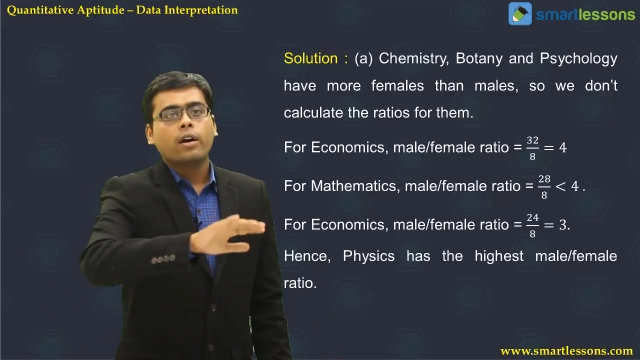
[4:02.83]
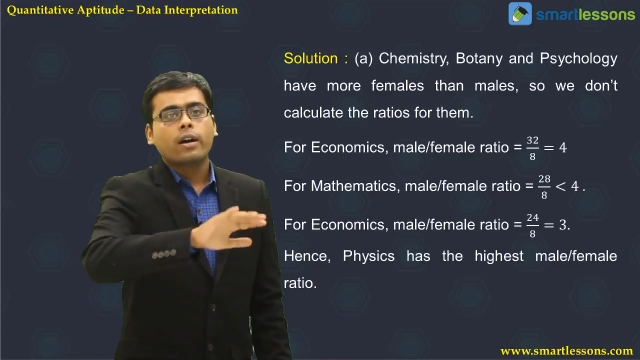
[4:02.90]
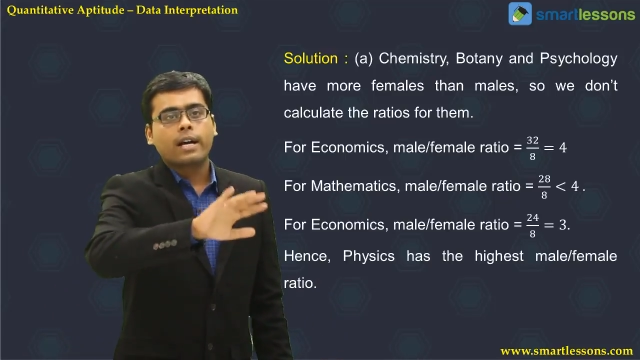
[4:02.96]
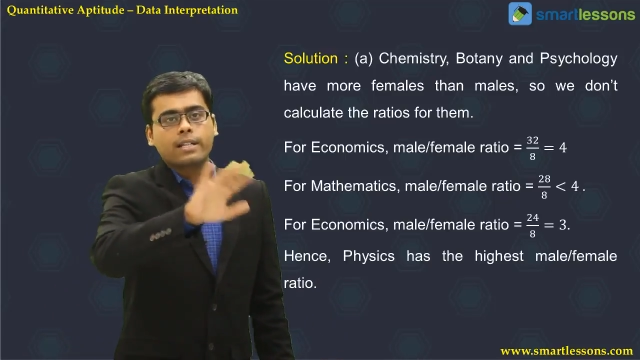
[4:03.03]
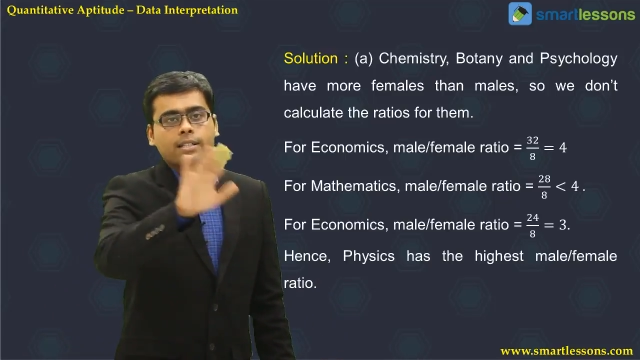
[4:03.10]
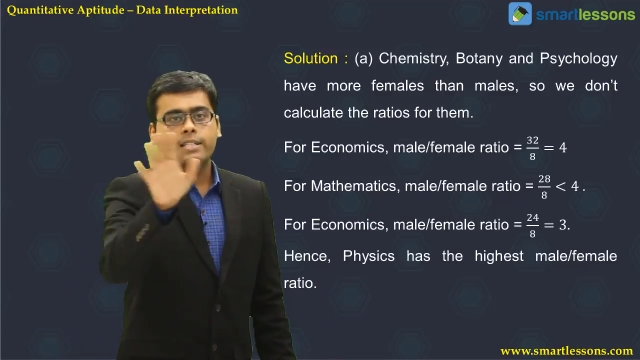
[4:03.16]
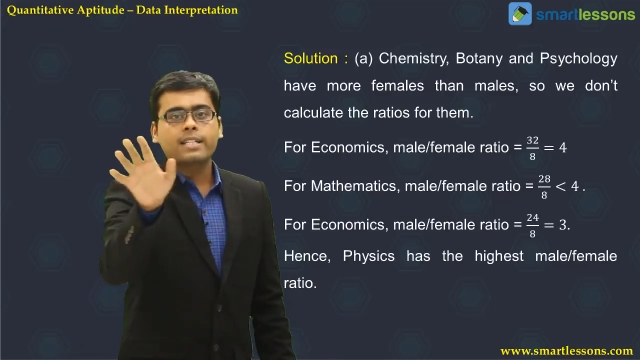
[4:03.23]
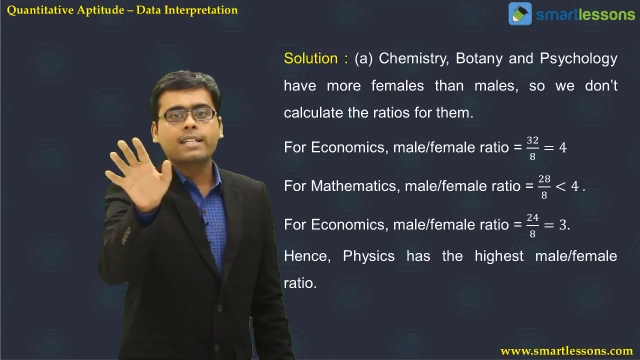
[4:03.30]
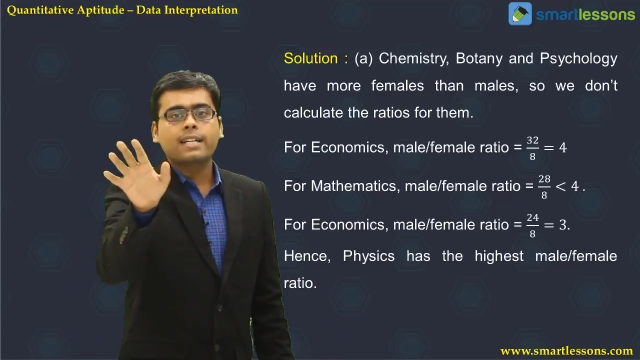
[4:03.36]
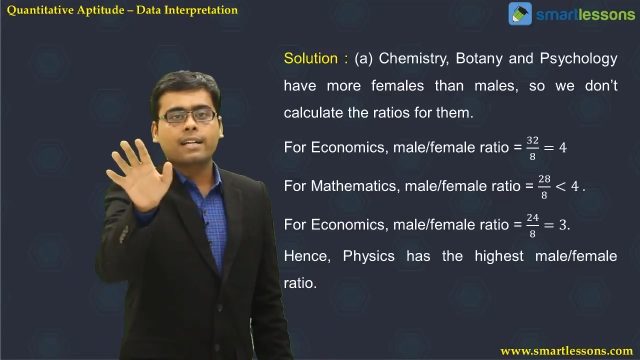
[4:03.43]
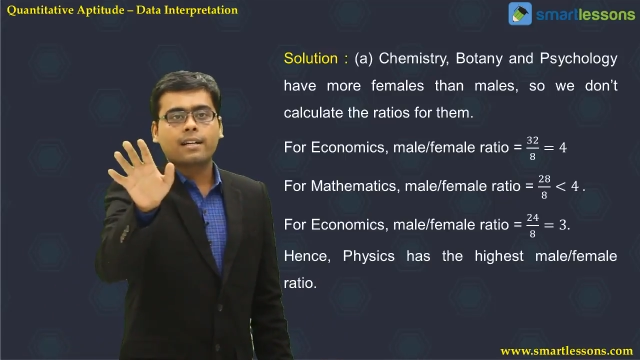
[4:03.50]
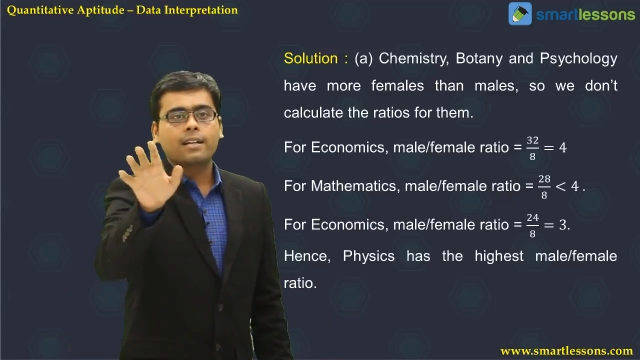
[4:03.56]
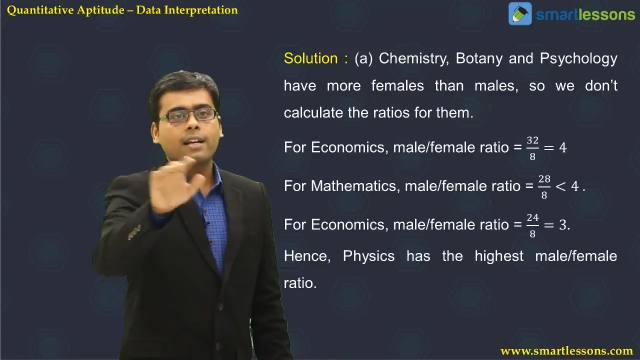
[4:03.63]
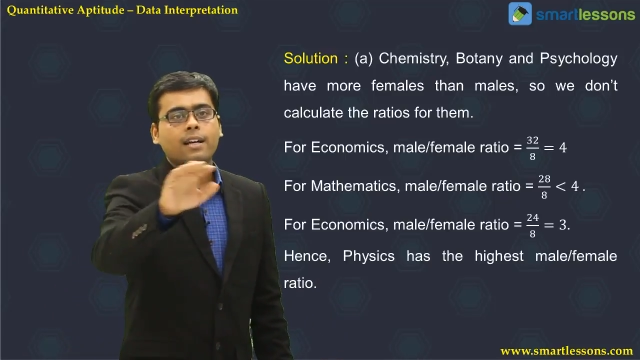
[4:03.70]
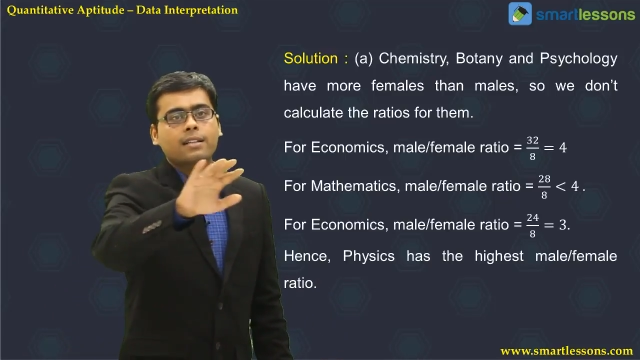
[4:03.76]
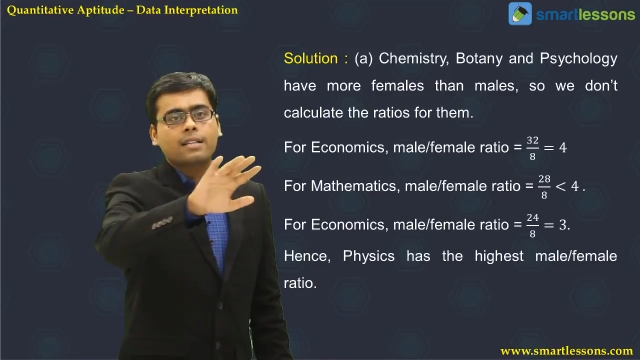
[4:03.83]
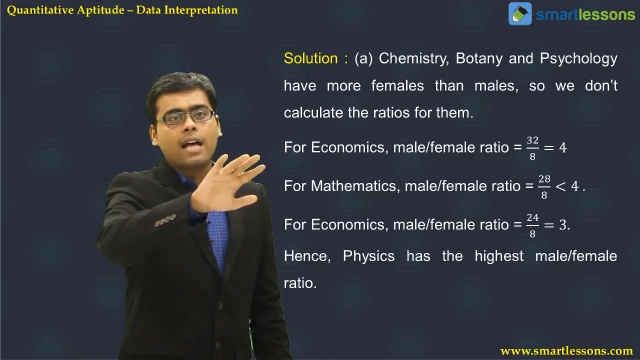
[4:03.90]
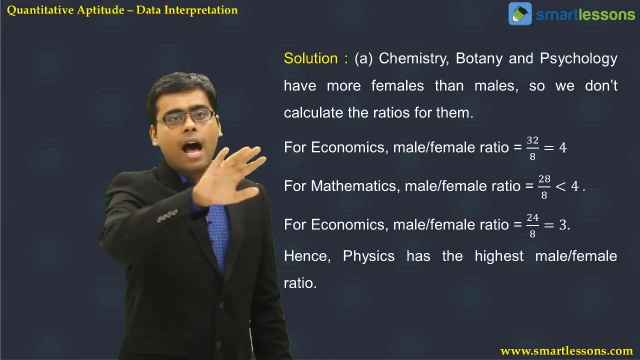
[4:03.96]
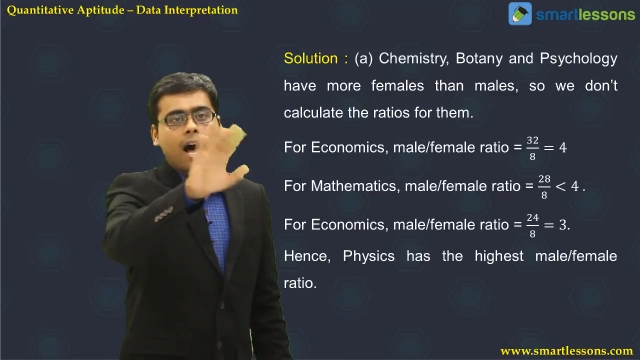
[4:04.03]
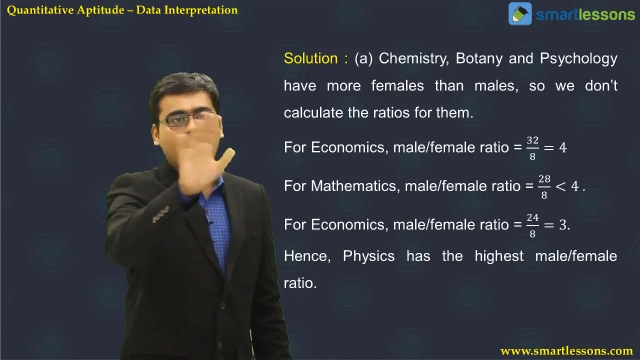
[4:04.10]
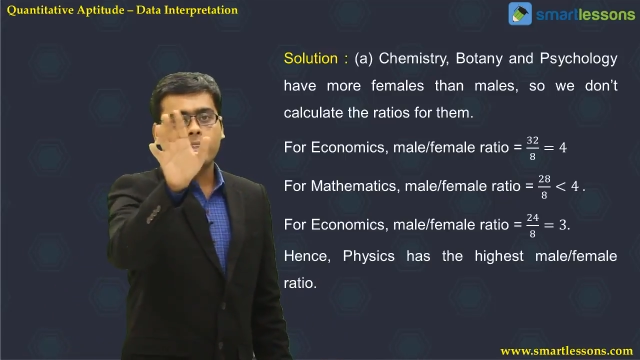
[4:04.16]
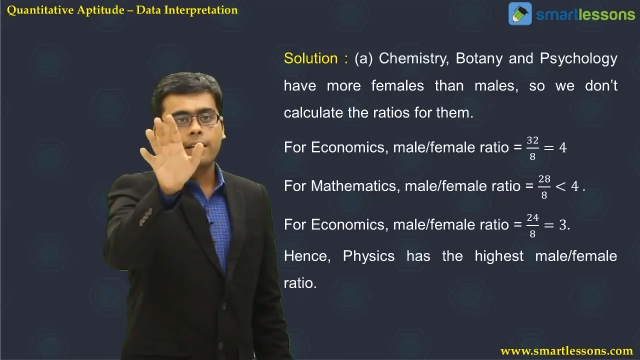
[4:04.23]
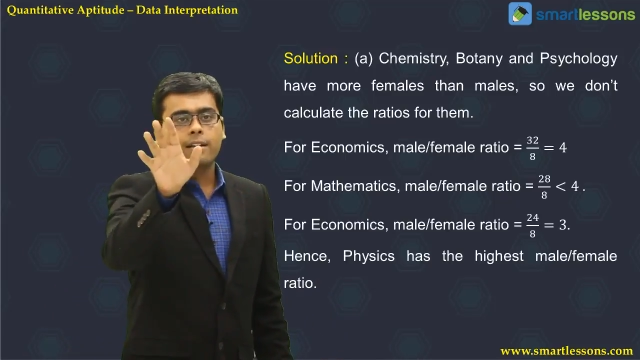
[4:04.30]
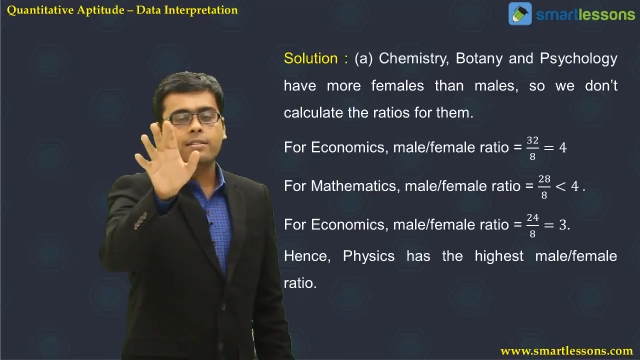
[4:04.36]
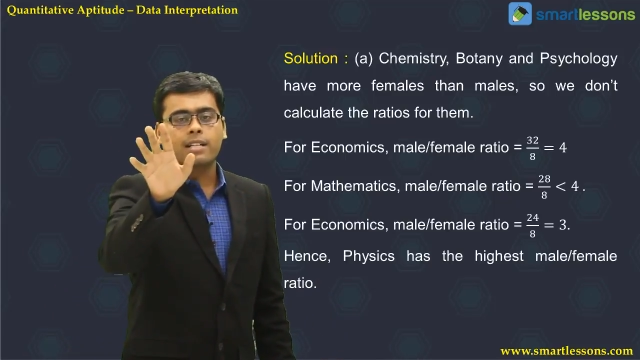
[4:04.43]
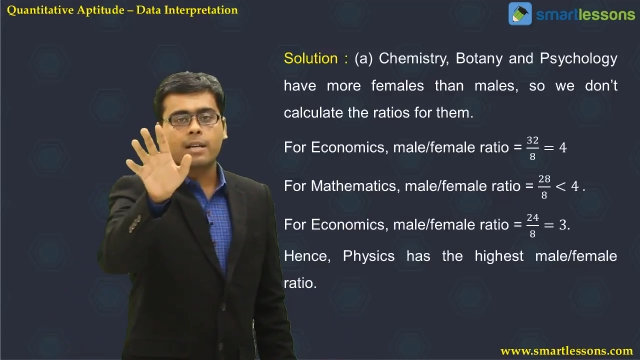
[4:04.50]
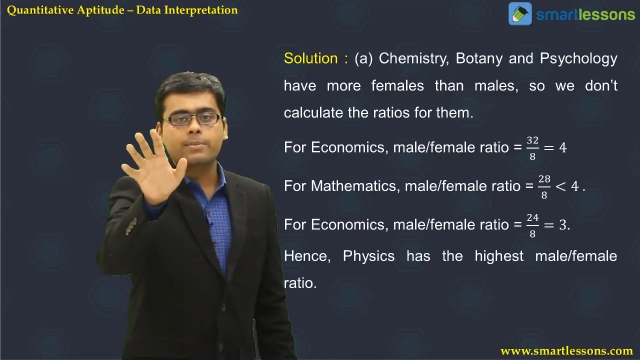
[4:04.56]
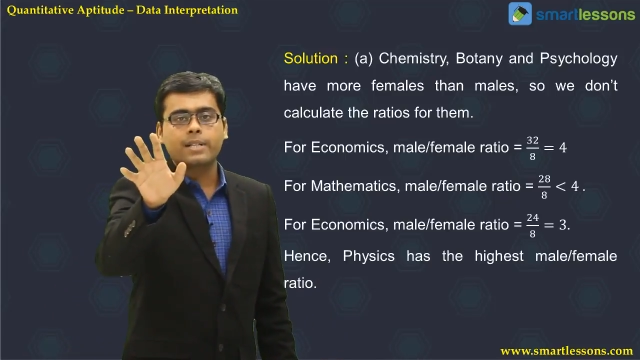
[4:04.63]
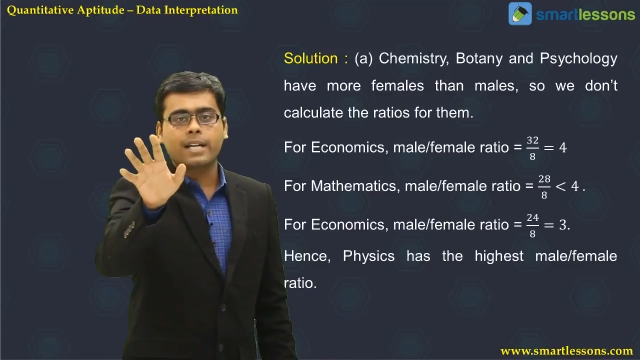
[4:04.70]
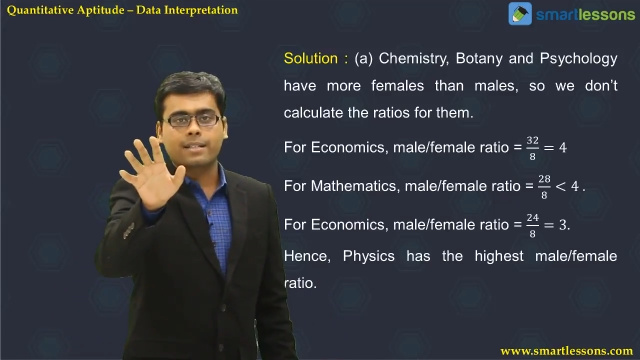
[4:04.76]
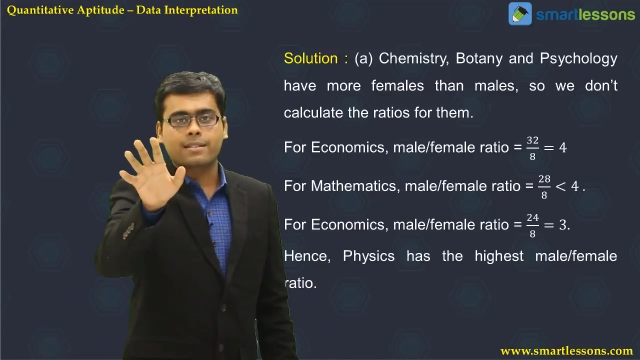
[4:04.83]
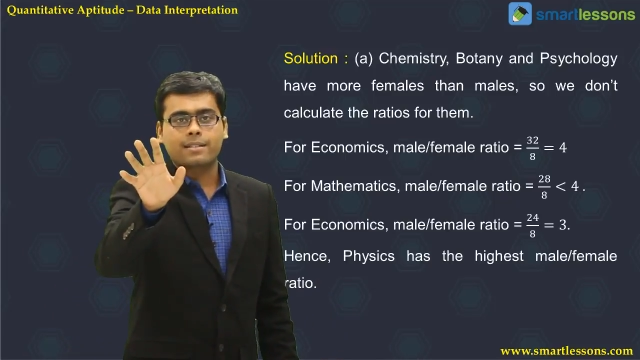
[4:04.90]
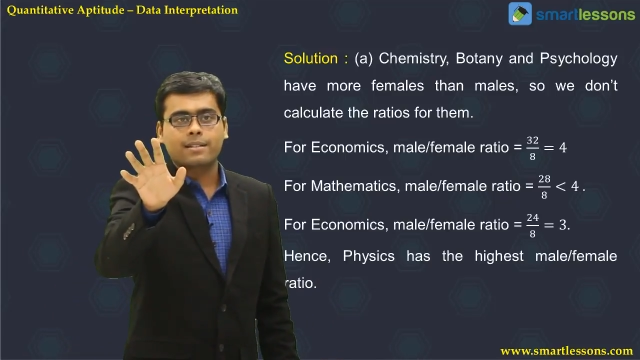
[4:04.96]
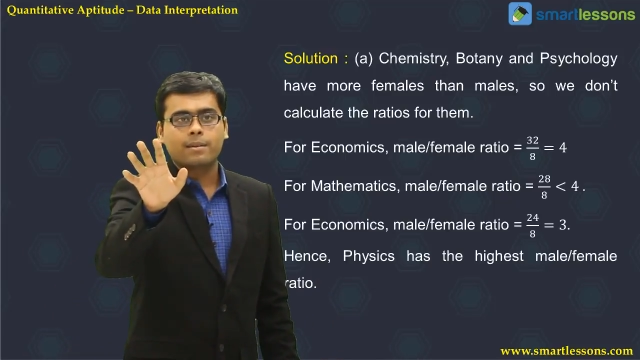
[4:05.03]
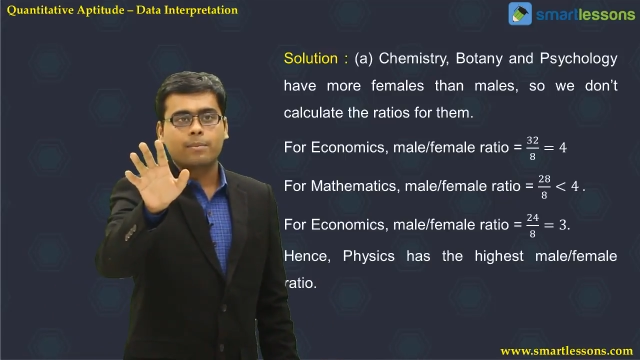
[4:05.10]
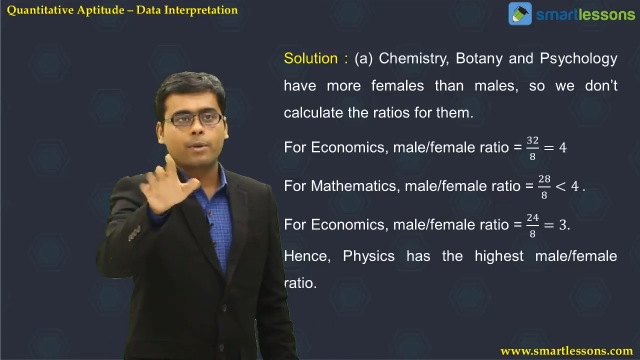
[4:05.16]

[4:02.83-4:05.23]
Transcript: consider the other subjects